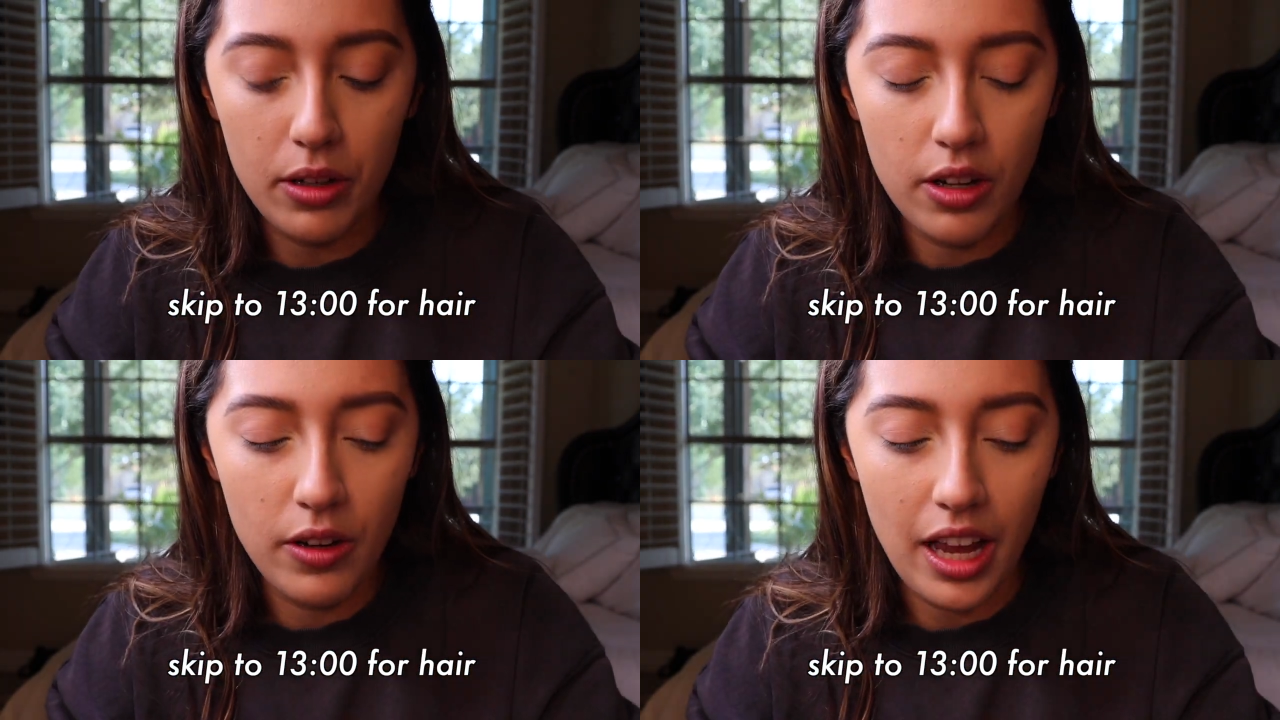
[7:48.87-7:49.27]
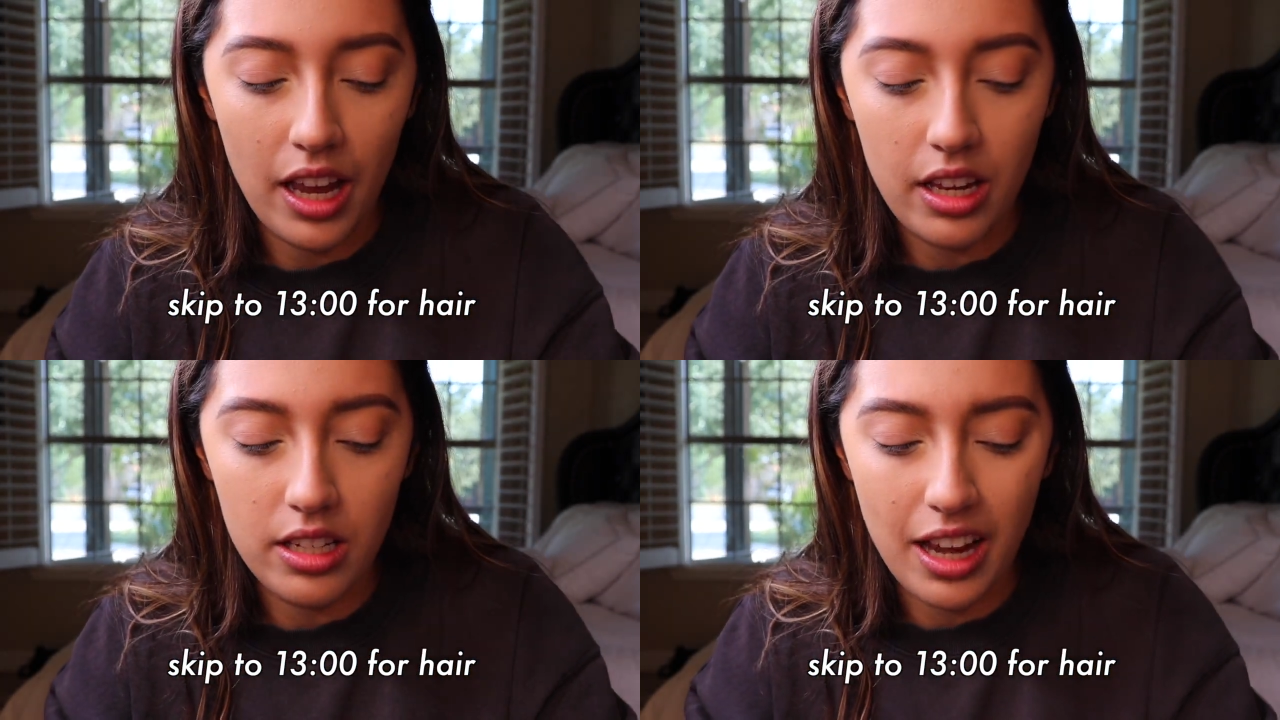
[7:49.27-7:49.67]
ago
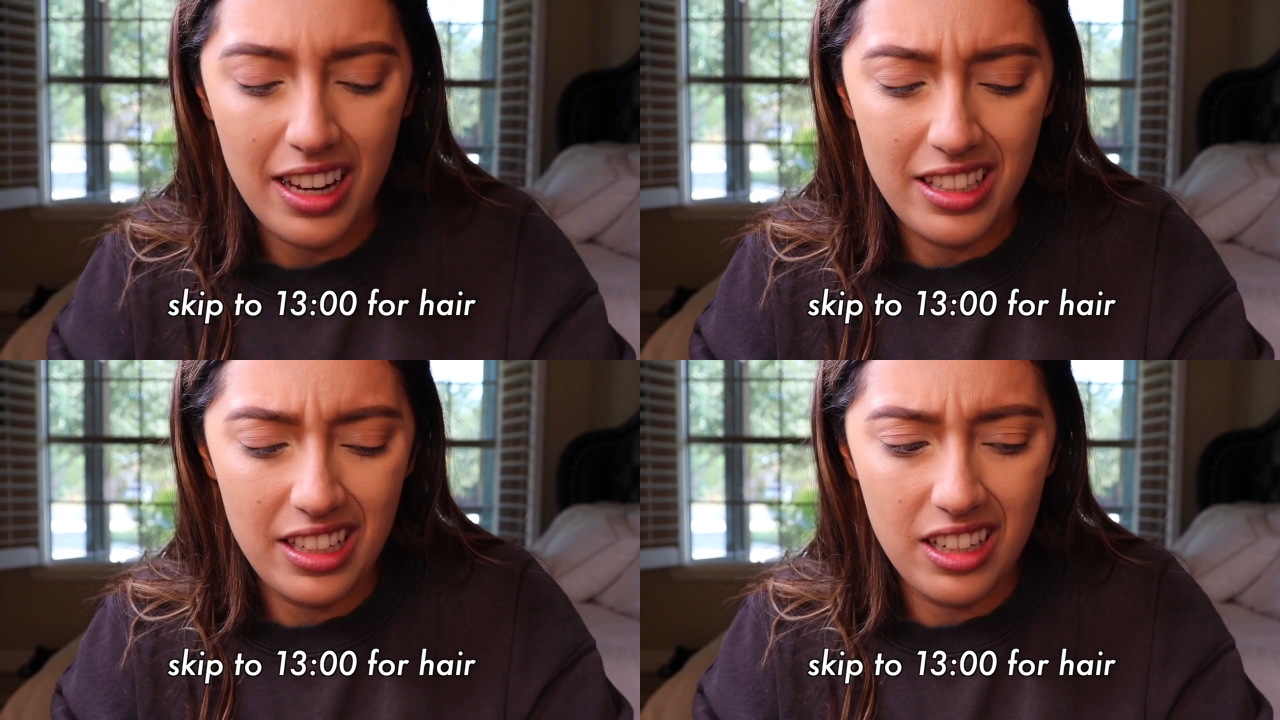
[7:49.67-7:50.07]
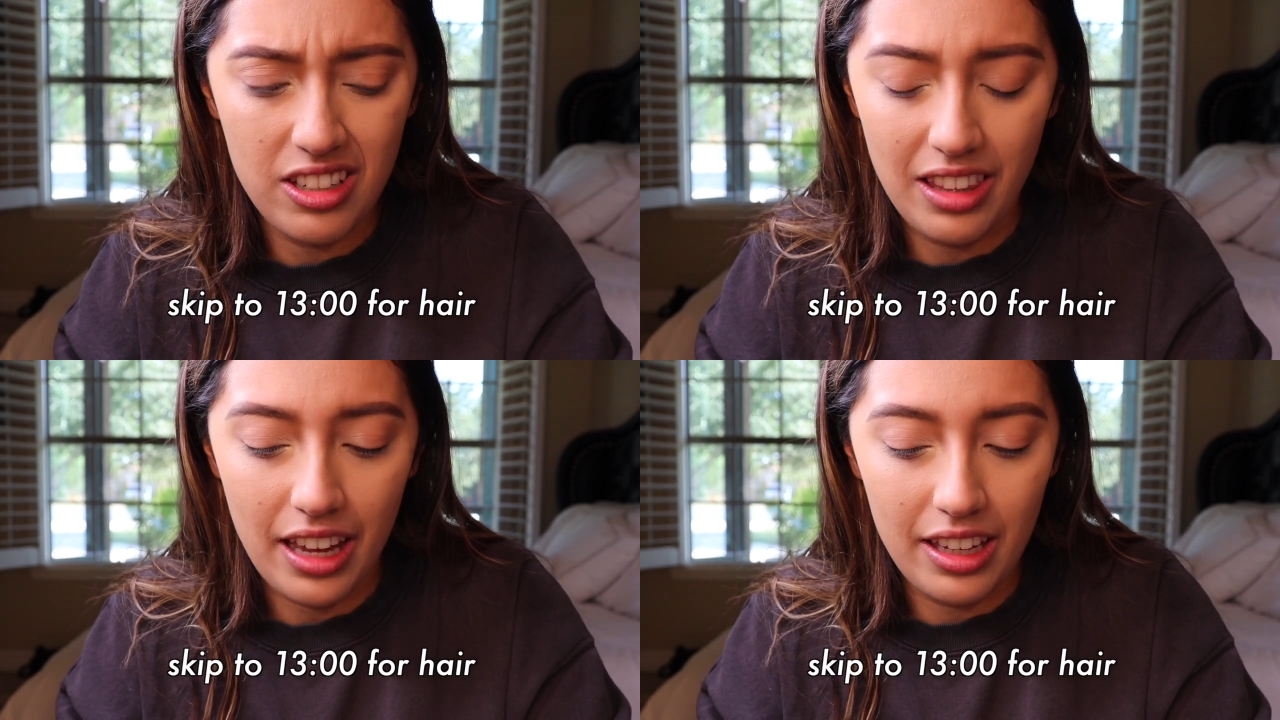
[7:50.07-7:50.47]
and I
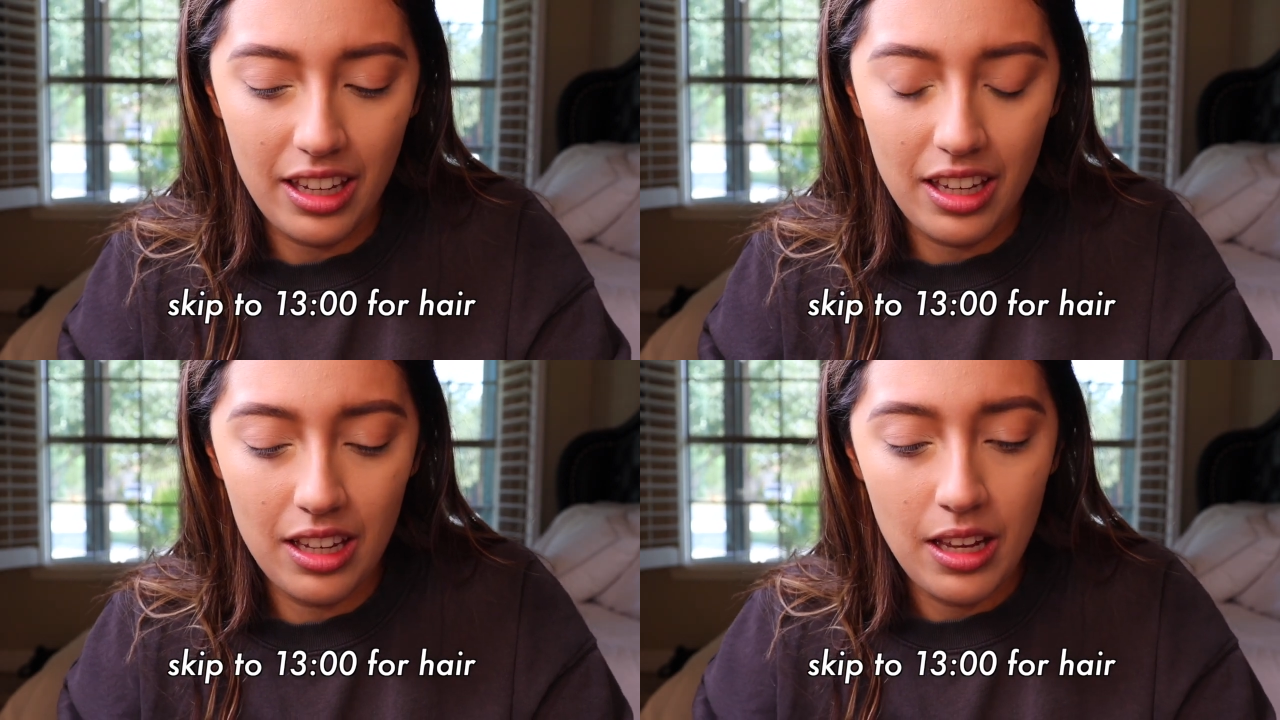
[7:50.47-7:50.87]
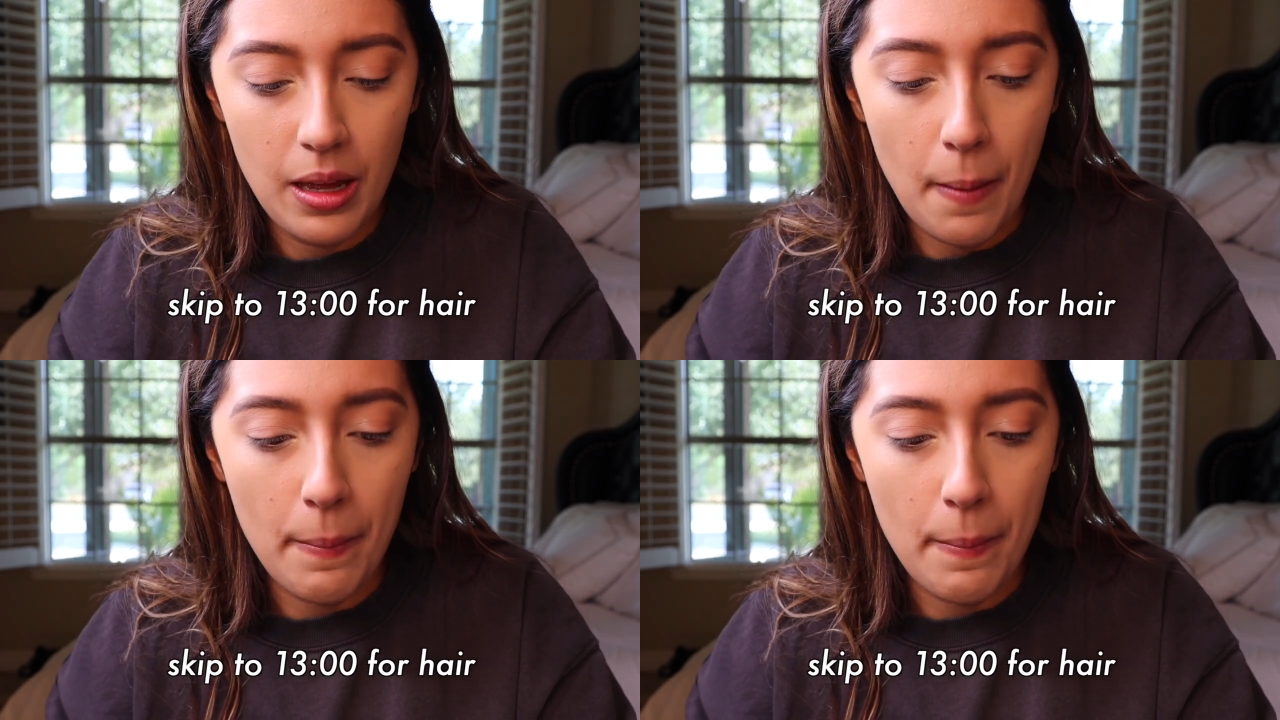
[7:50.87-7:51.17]
didn't like it,